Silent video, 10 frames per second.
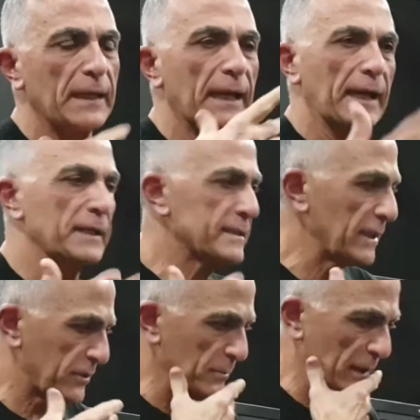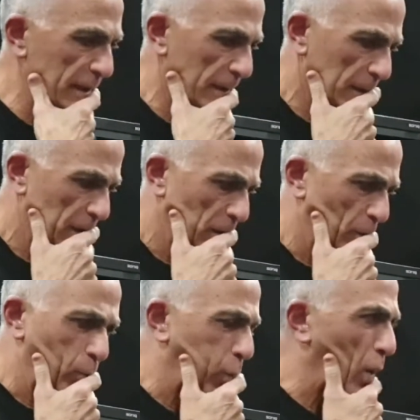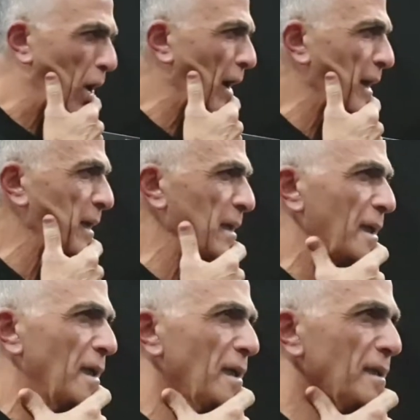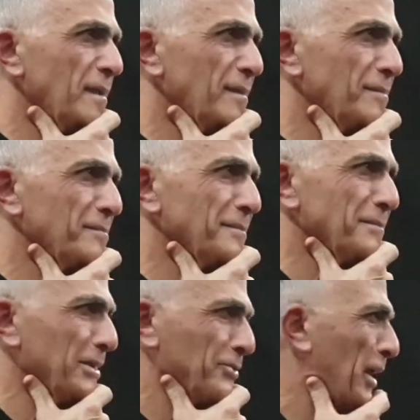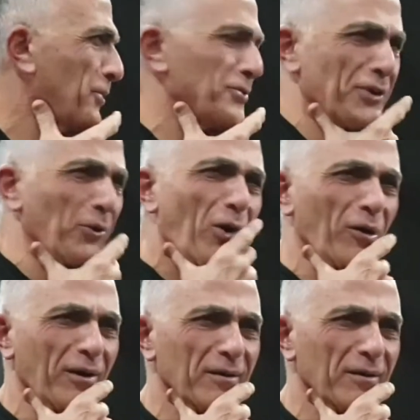And he said to me, why did it take you so long?